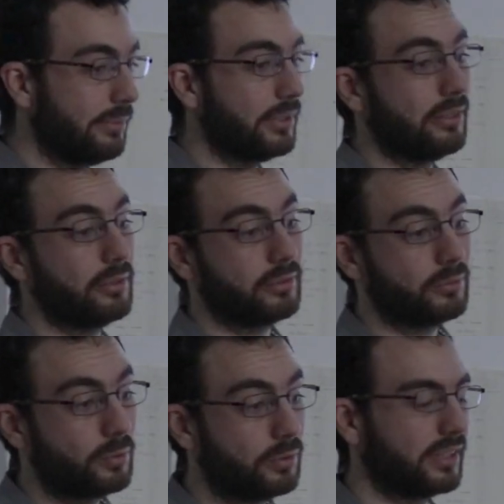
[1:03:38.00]
given our
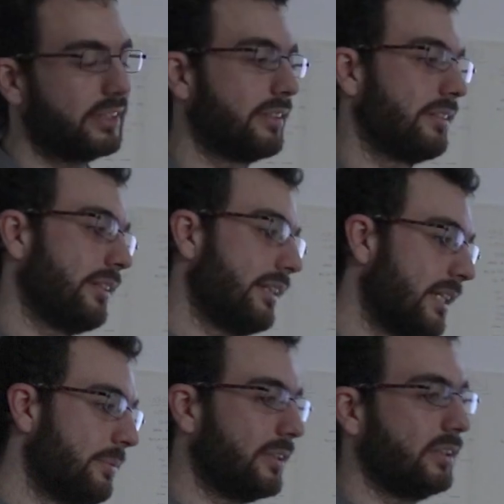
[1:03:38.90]
current
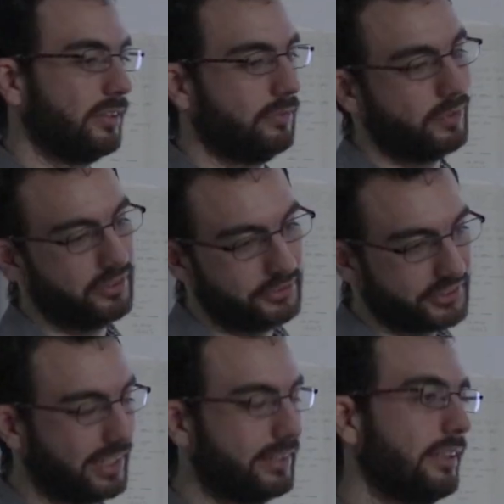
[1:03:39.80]
level of
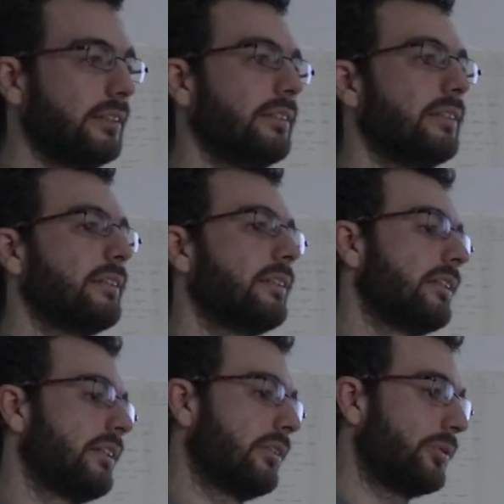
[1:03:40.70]
understanding,
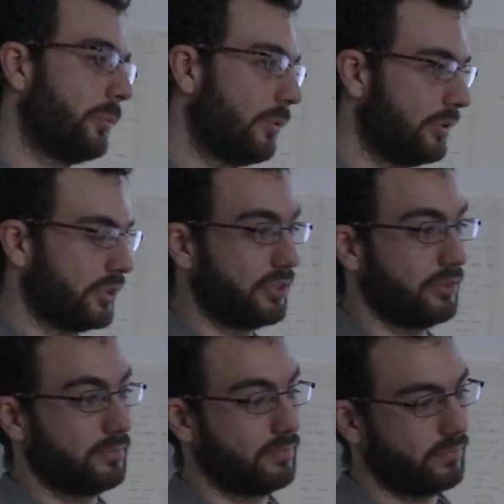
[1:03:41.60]

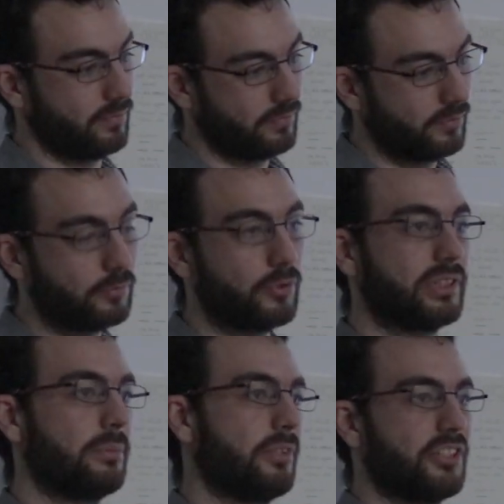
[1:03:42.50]
towards
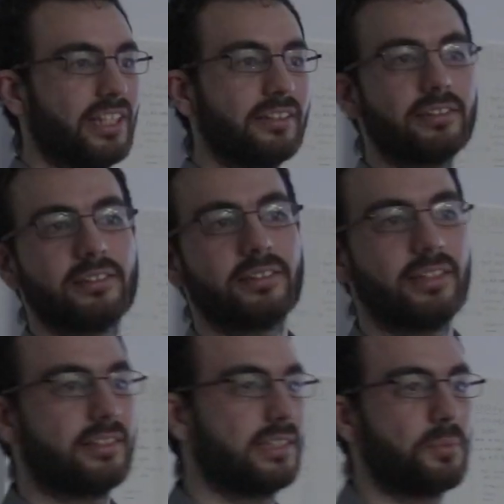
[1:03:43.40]
40%.
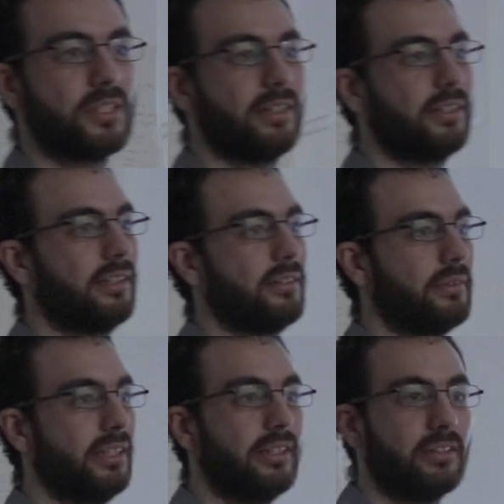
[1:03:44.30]
It seems like a
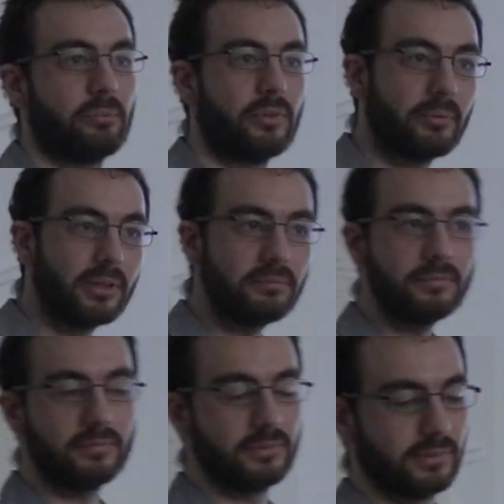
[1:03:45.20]
really hard
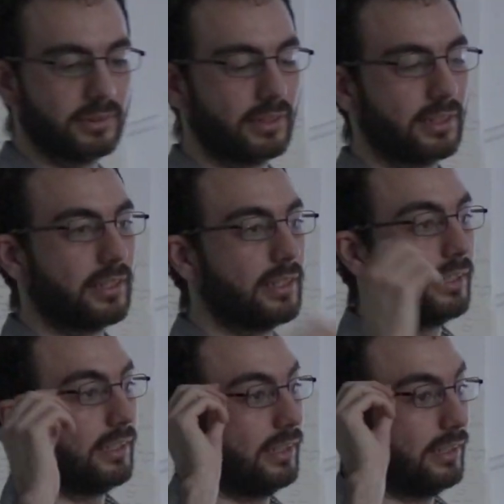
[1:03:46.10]
problem.
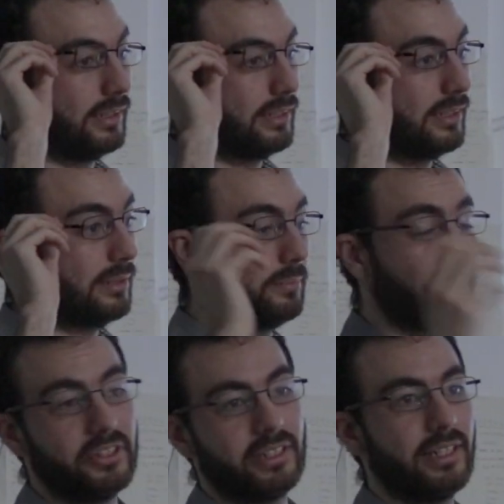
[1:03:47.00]

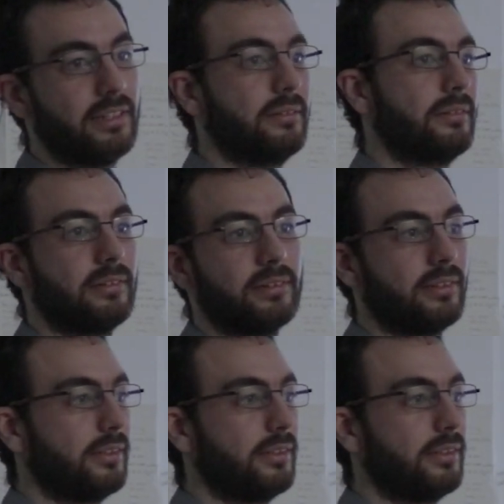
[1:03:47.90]
But again,